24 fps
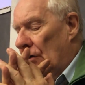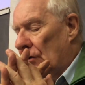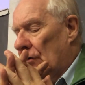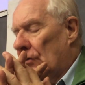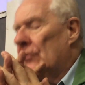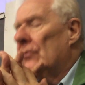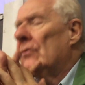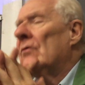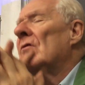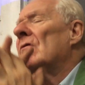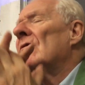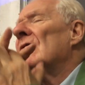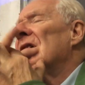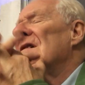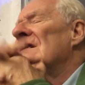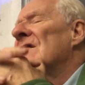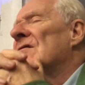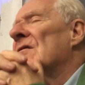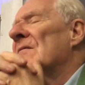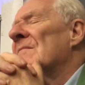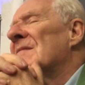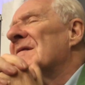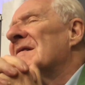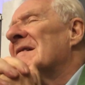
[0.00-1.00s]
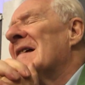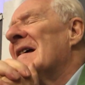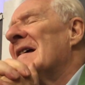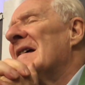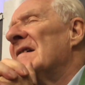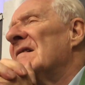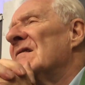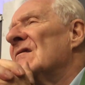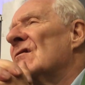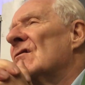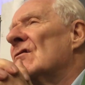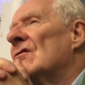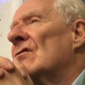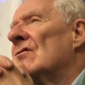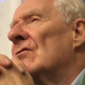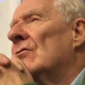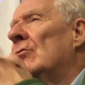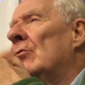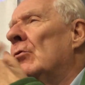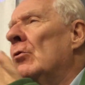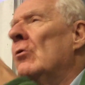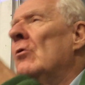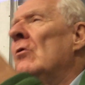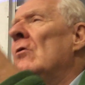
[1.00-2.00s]
So, in some sense,
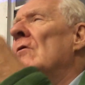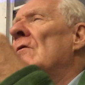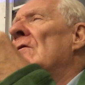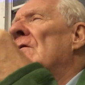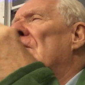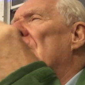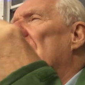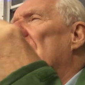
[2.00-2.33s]
two